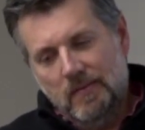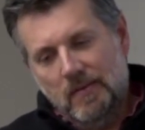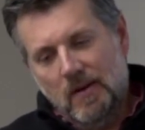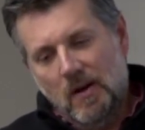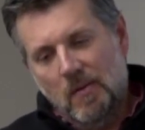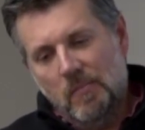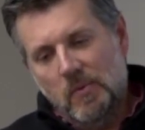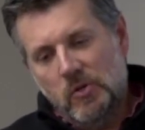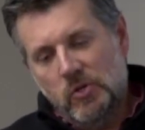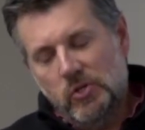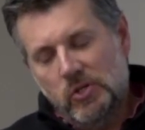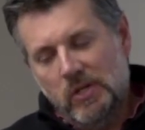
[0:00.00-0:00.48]

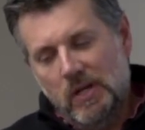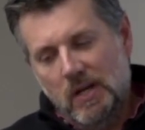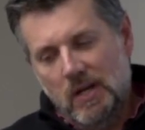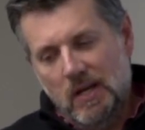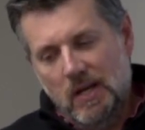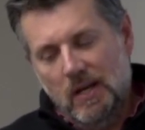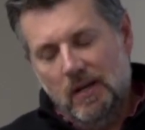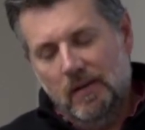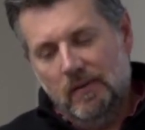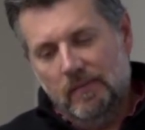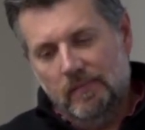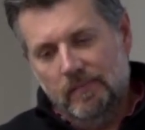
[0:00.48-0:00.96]
our
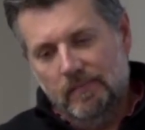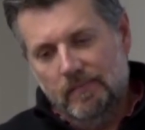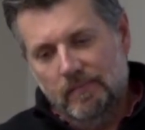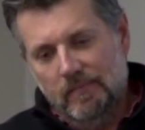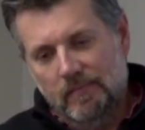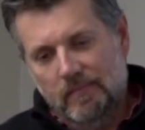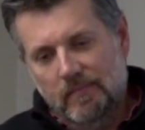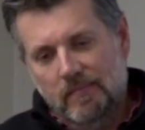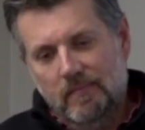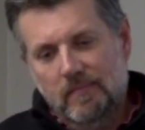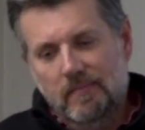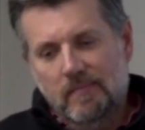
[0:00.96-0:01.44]
machining
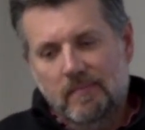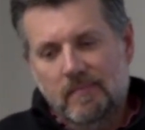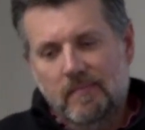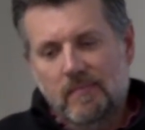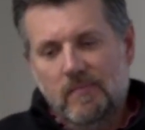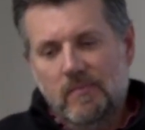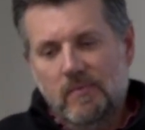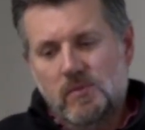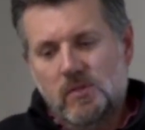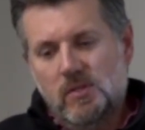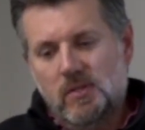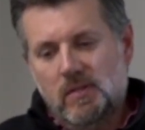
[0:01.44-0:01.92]

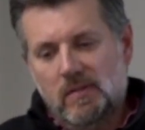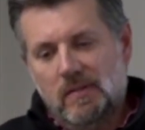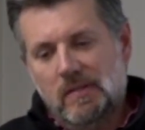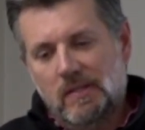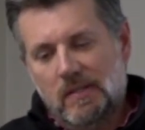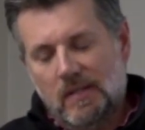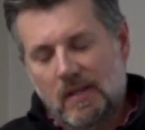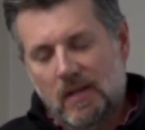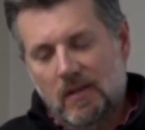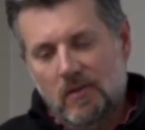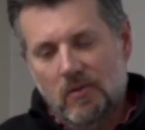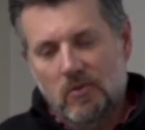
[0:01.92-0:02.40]

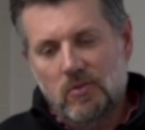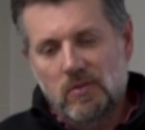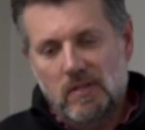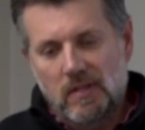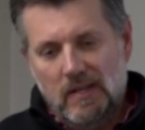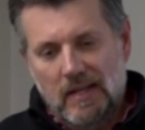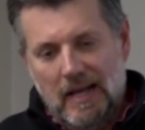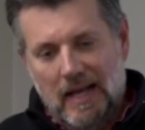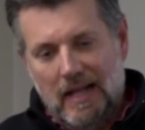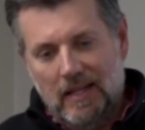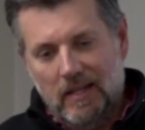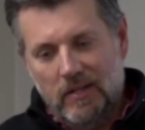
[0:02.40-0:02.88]
skills
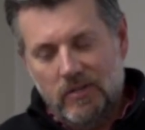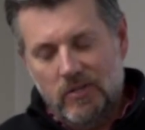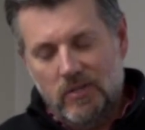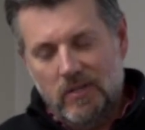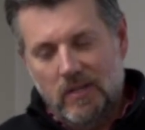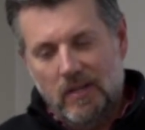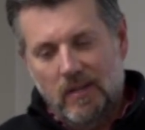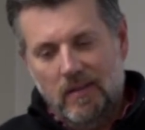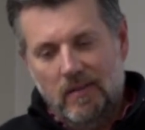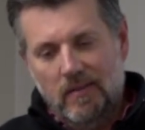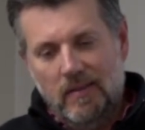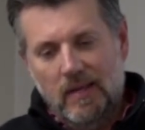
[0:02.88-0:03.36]
and knowledge
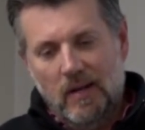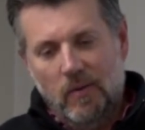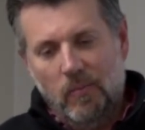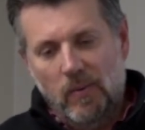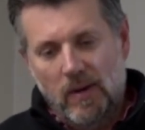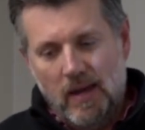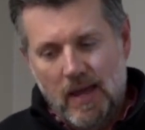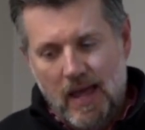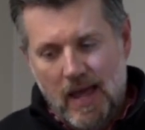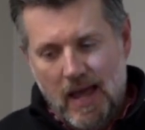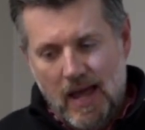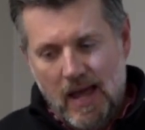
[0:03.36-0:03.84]
that that
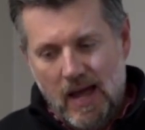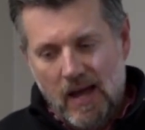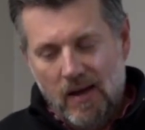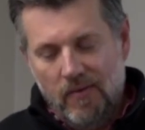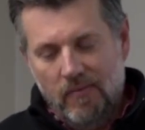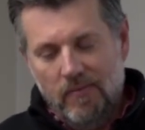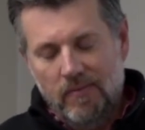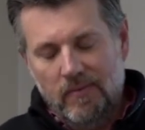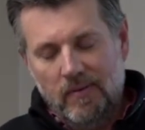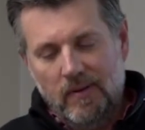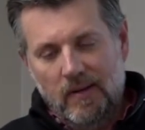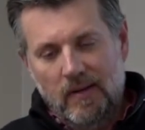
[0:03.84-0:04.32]
we
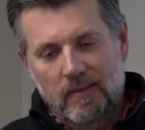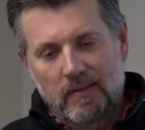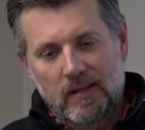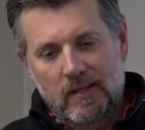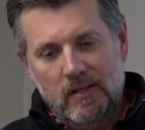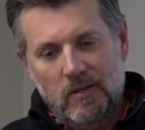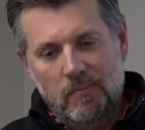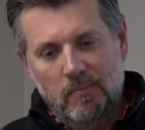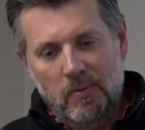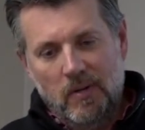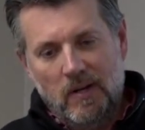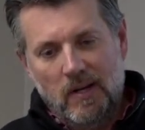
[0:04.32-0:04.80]
have, and
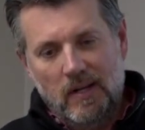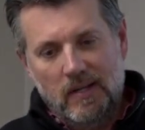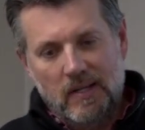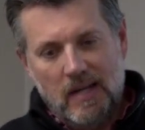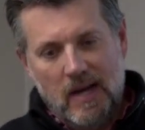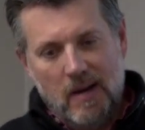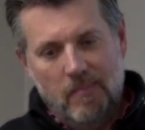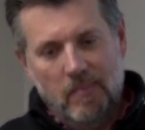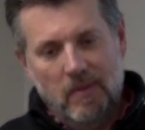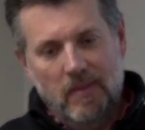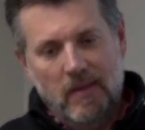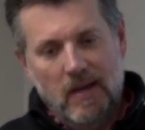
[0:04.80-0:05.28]
then you put on
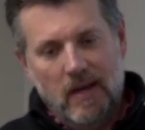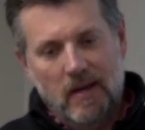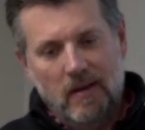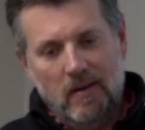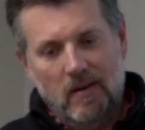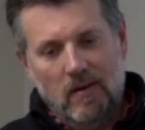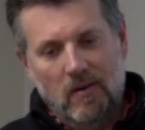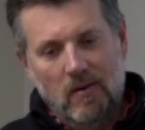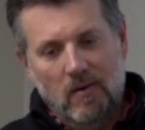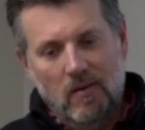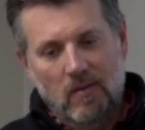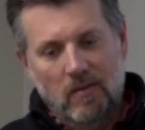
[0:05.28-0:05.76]
top of
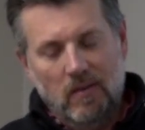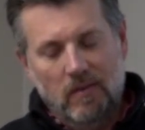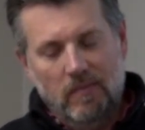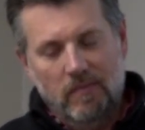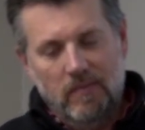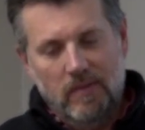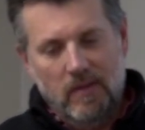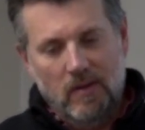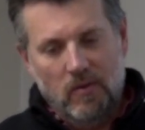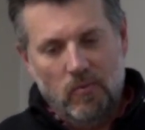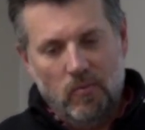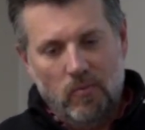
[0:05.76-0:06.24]
that all
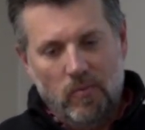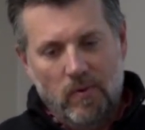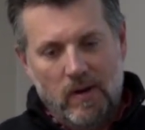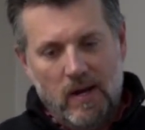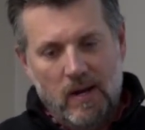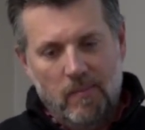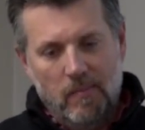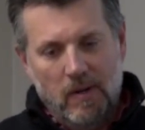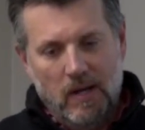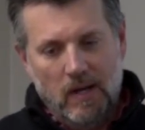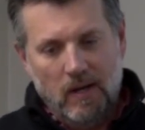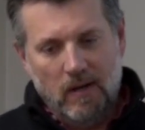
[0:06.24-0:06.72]
of the
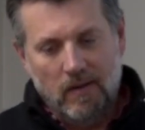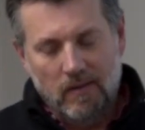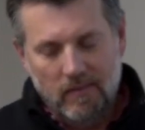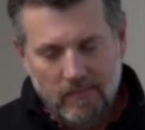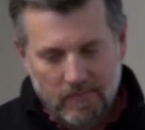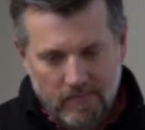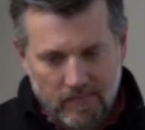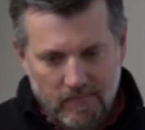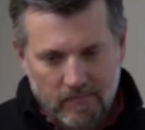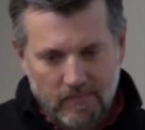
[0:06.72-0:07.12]
reaming